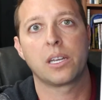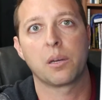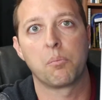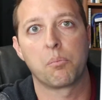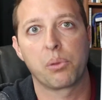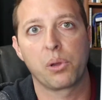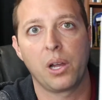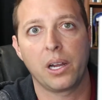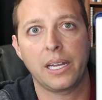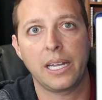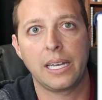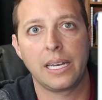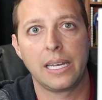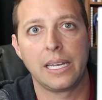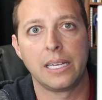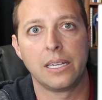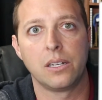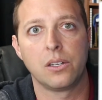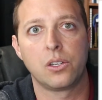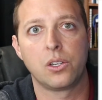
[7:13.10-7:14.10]
can plug it
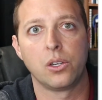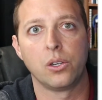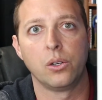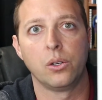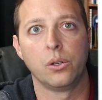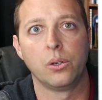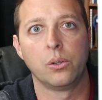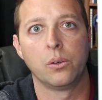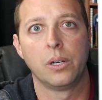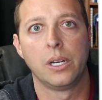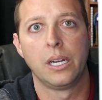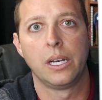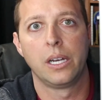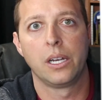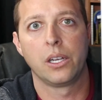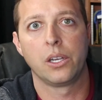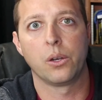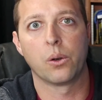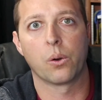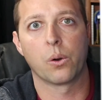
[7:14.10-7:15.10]
into
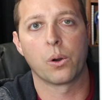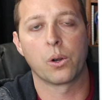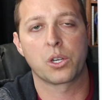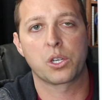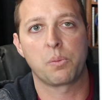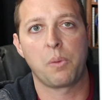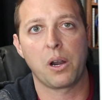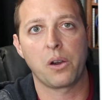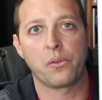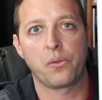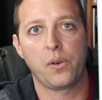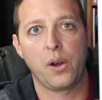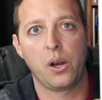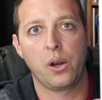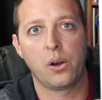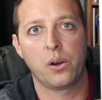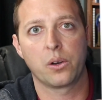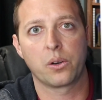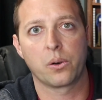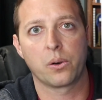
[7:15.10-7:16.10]
your
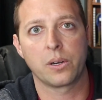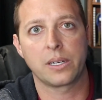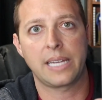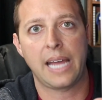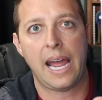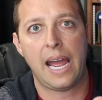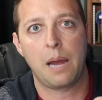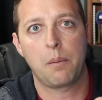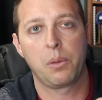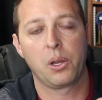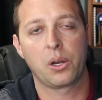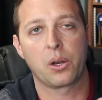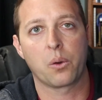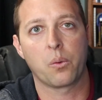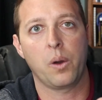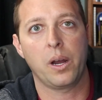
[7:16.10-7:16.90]
smartphone or tablet or